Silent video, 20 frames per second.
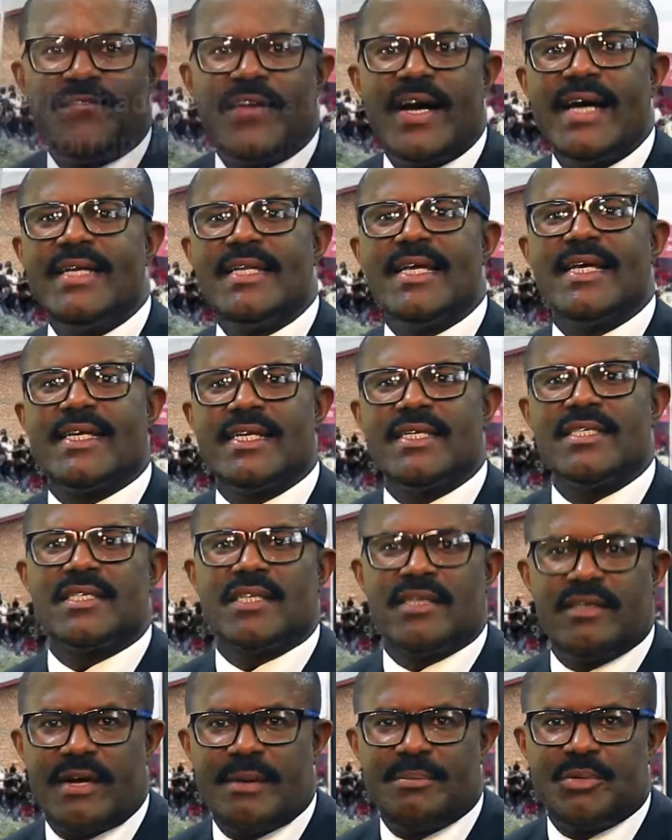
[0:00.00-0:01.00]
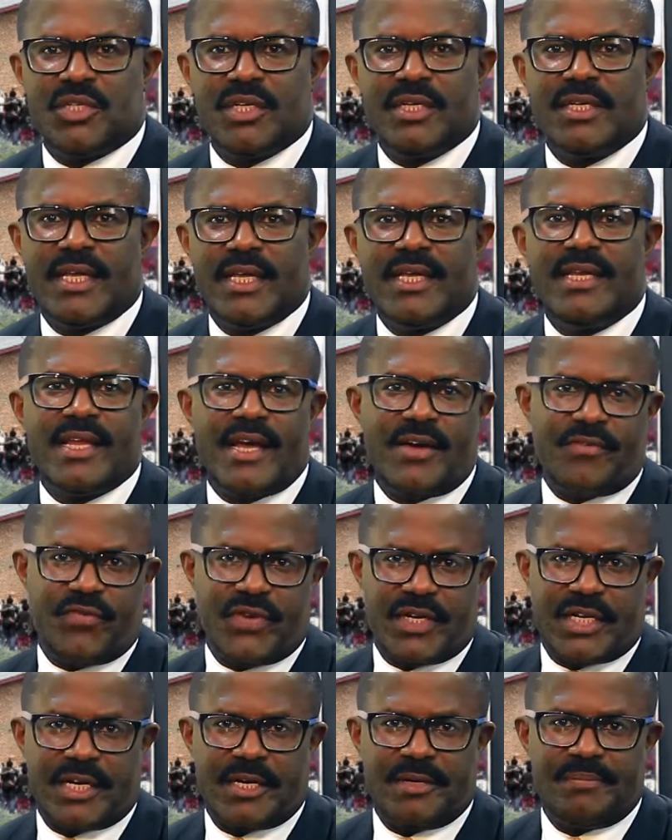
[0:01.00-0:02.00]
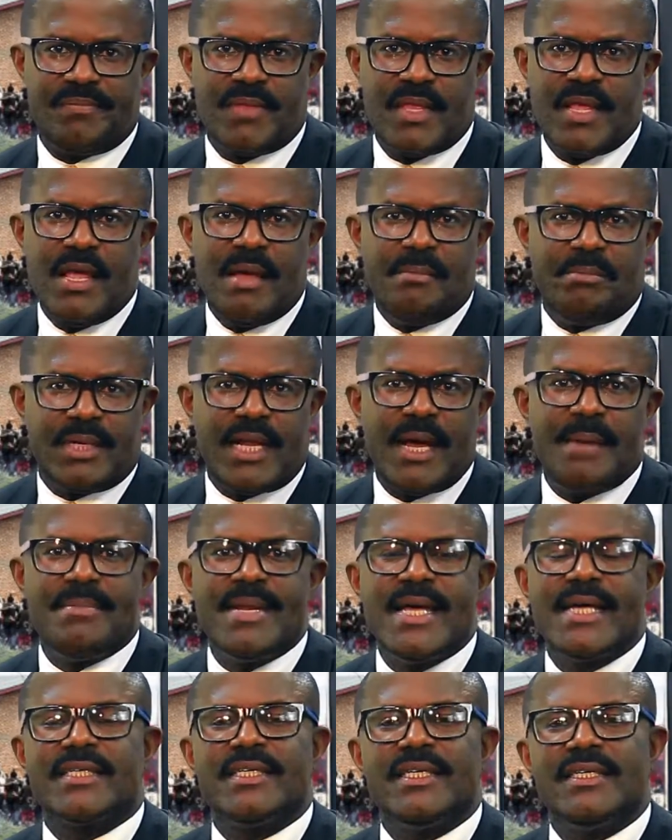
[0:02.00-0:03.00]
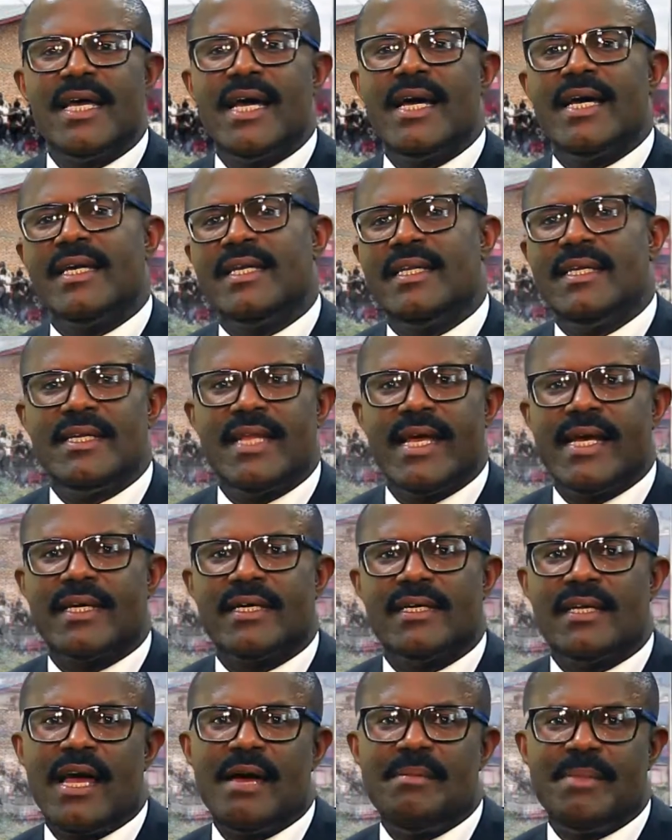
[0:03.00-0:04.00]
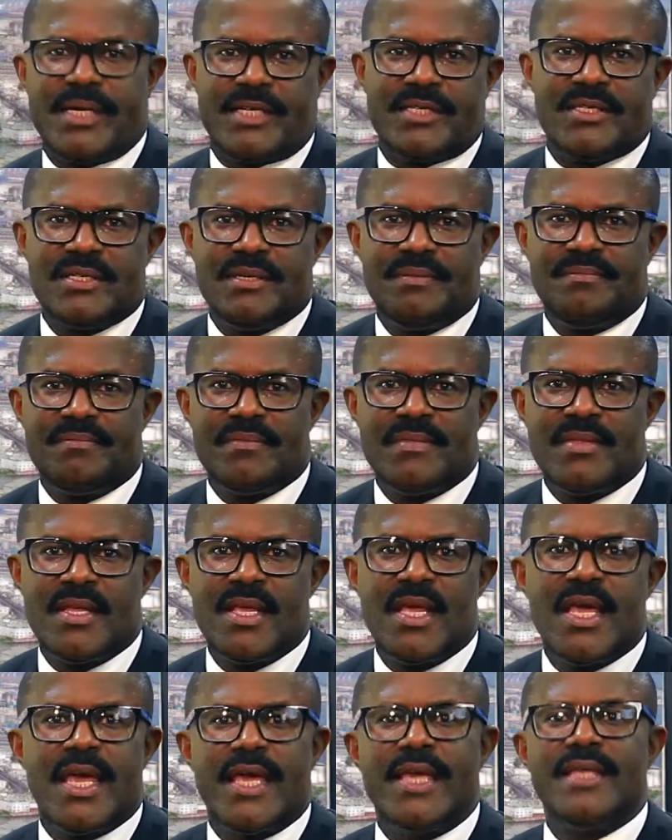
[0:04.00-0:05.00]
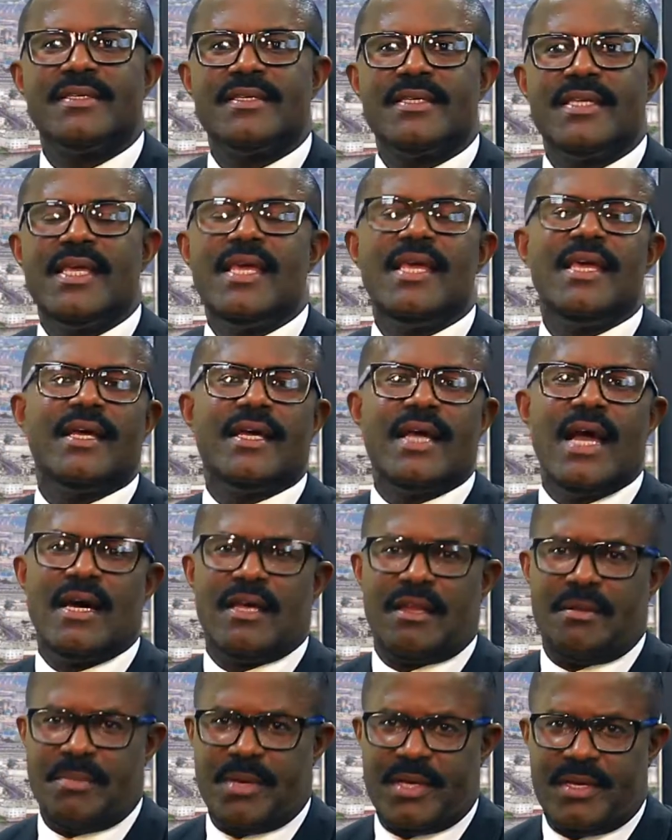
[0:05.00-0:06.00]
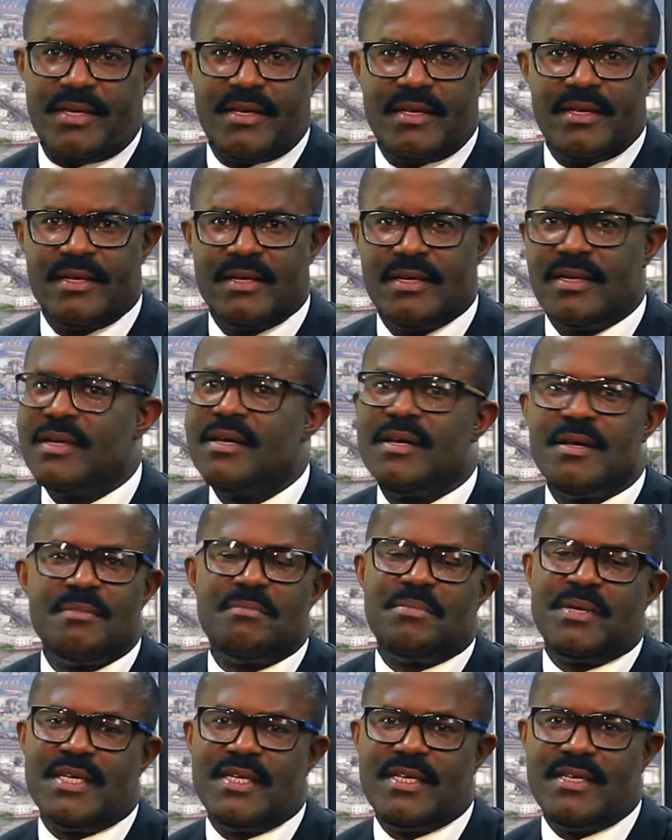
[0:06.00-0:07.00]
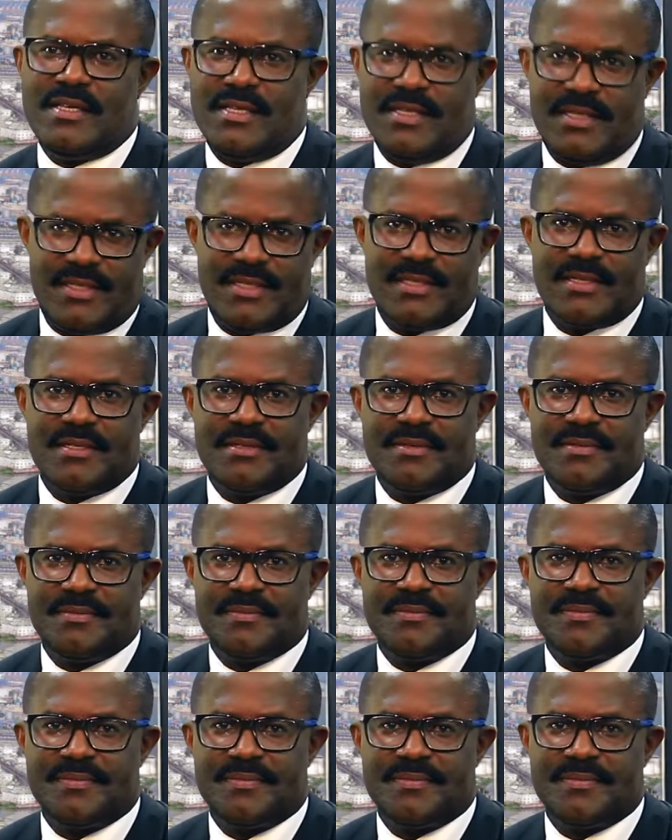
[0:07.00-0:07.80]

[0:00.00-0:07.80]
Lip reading: fight against corruption in Africa. But up next in our hidden economics, it's the economy. Please.